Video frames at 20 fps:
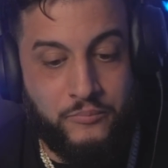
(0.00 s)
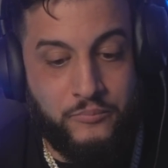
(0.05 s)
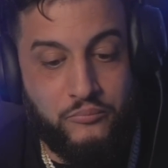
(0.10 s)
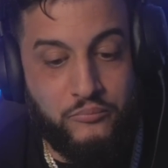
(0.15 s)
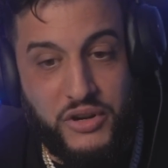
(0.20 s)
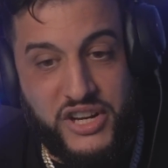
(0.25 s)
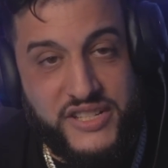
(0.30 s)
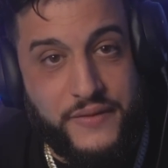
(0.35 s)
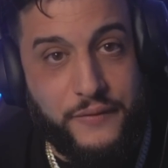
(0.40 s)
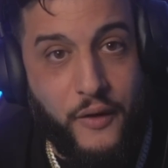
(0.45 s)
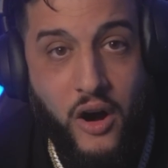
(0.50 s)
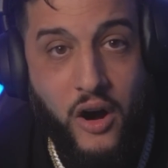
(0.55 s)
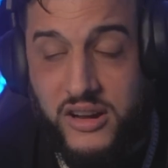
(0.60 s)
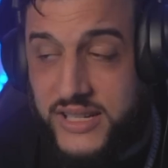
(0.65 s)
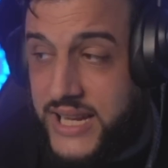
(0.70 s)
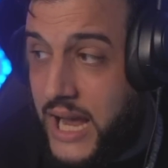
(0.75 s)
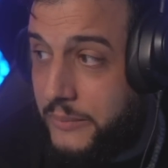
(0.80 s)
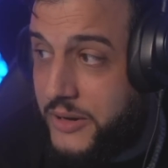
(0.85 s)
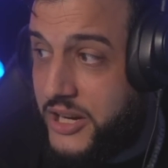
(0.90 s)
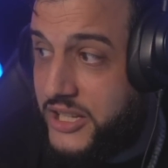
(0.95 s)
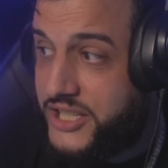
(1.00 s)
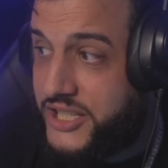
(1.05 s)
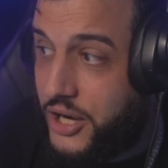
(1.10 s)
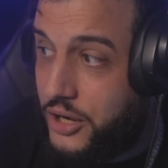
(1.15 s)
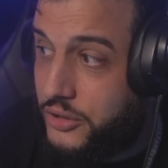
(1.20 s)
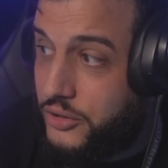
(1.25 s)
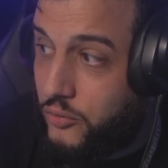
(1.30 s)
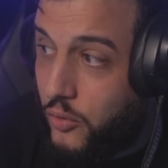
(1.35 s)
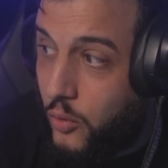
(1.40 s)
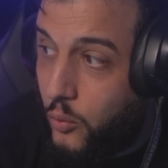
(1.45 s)
But as far as I'm
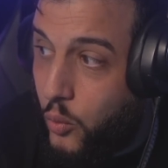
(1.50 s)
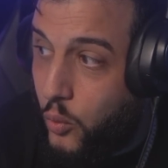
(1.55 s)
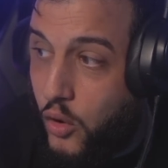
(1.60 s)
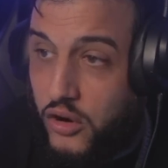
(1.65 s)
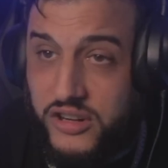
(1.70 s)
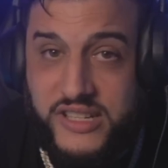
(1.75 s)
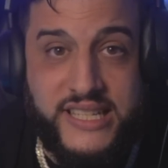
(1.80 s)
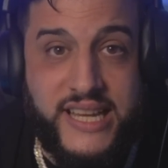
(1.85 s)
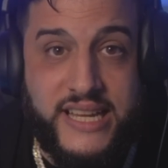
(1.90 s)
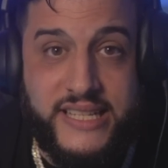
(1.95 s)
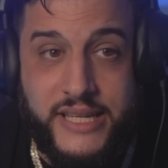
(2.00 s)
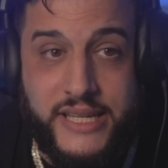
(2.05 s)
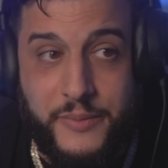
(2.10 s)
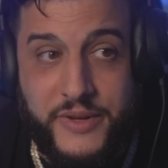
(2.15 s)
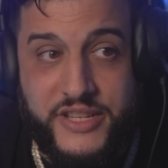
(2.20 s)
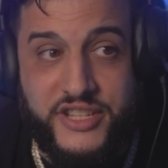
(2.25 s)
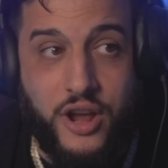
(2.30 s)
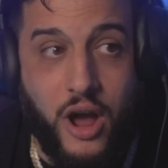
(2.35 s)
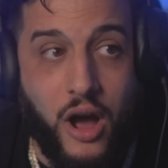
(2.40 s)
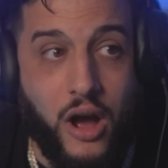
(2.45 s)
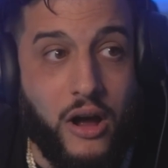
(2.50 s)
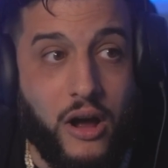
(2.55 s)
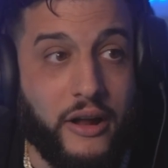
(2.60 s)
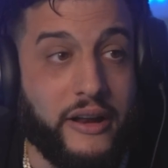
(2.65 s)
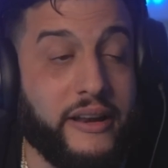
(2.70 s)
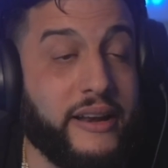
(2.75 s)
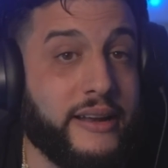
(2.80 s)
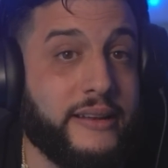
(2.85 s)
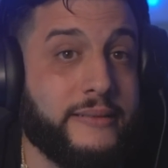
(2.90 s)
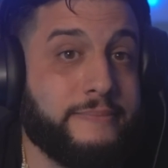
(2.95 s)
concerned, the reward system is
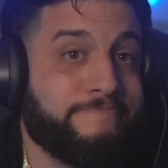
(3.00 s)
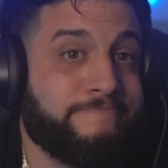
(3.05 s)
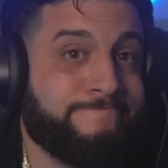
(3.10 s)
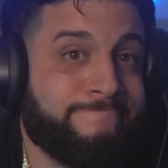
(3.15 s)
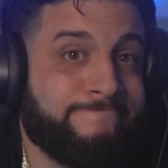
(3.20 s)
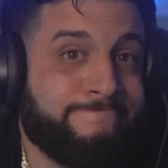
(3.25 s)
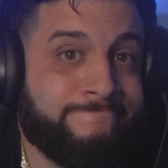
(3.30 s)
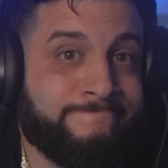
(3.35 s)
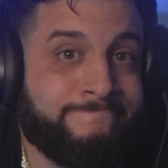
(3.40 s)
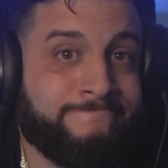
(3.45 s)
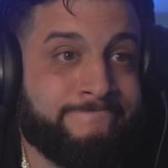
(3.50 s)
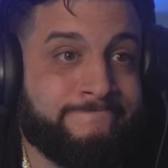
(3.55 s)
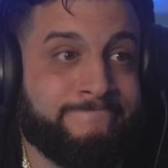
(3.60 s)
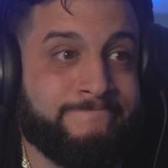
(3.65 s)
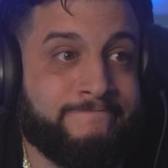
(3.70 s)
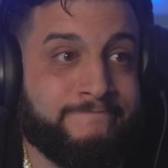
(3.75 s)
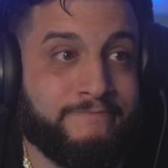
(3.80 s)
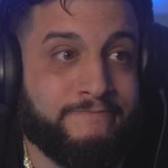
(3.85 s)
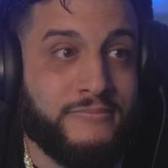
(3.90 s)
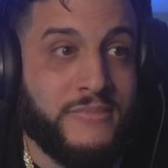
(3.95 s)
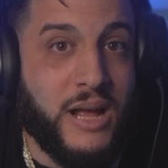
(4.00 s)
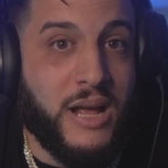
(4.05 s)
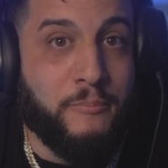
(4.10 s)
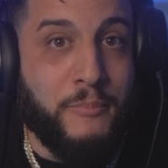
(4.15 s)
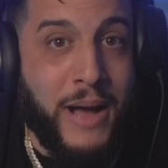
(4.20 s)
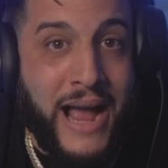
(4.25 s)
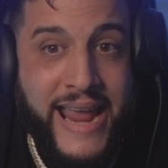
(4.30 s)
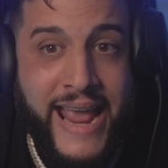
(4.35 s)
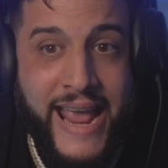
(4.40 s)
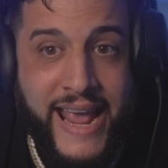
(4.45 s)
gone.
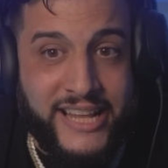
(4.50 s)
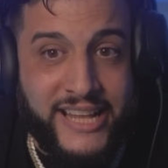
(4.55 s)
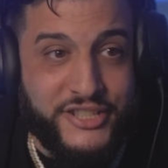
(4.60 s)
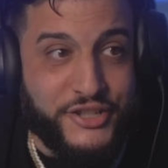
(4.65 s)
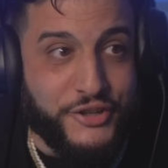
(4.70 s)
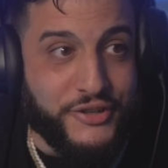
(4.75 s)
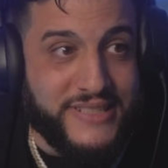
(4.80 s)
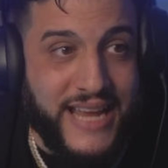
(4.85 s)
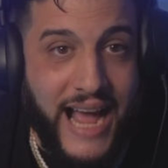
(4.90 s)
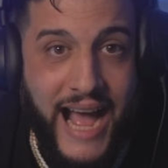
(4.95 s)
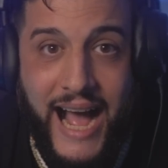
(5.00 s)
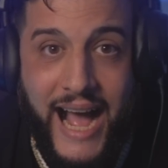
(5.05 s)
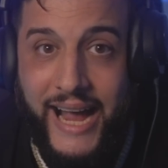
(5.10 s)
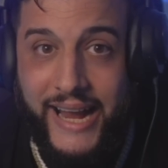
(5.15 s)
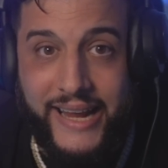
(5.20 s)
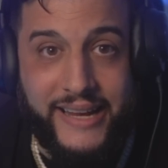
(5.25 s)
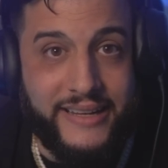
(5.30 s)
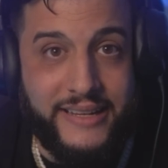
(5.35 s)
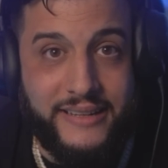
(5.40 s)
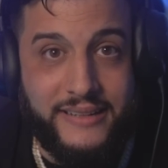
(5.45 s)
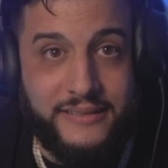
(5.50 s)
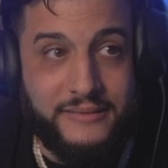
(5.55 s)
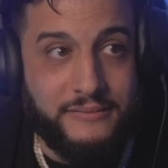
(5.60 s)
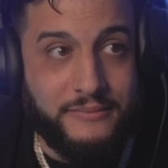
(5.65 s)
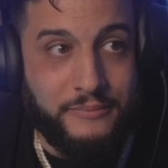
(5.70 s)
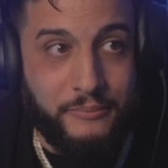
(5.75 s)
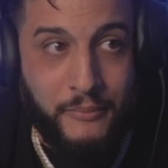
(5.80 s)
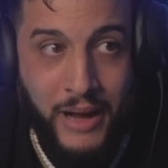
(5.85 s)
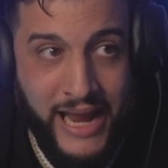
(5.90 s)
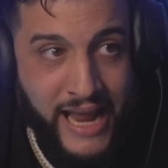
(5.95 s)
My hands are tied.
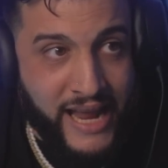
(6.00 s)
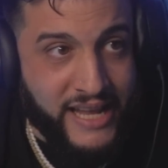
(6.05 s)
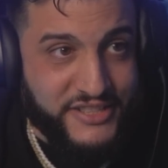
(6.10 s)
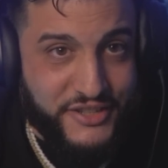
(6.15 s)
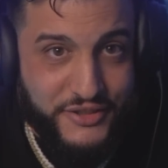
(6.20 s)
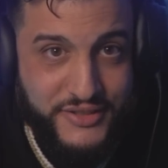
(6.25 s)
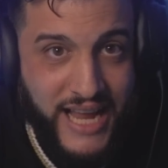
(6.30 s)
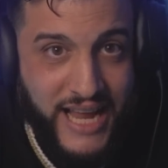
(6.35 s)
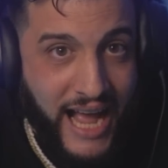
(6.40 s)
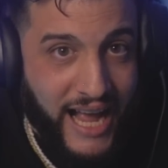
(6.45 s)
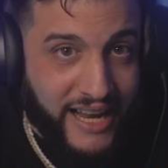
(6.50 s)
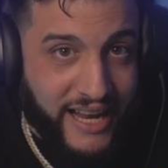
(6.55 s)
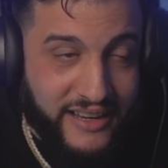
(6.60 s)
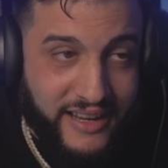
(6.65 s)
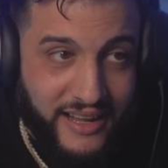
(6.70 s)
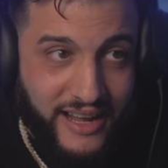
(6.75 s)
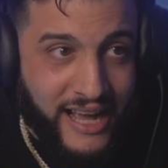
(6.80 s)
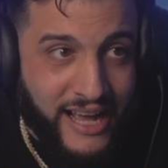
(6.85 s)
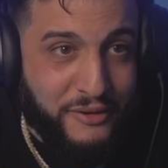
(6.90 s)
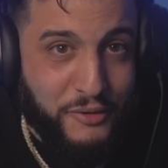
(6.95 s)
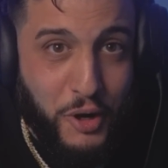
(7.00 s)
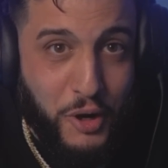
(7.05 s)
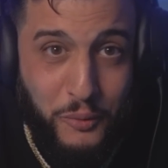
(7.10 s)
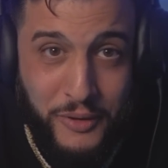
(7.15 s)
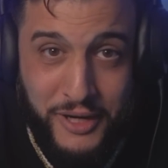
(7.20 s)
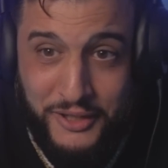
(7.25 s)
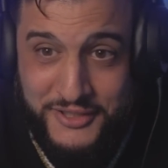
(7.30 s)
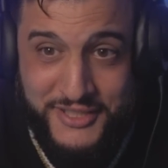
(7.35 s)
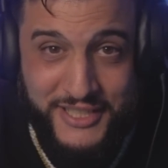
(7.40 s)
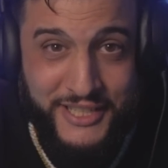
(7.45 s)
I don't know
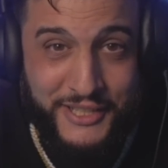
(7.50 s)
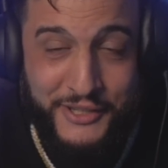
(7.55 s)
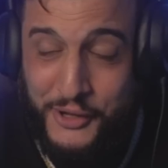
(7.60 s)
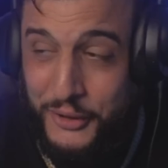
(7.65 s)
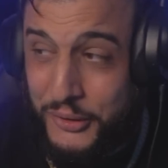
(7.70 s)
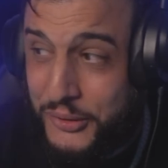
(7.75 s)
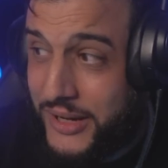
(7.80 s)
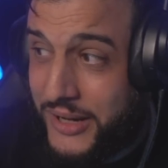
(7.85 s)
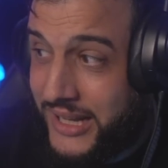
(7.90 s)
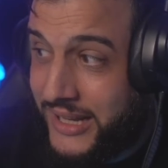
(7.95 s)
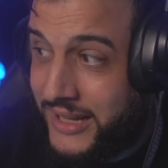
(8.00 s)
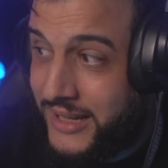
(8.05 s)
what else to do.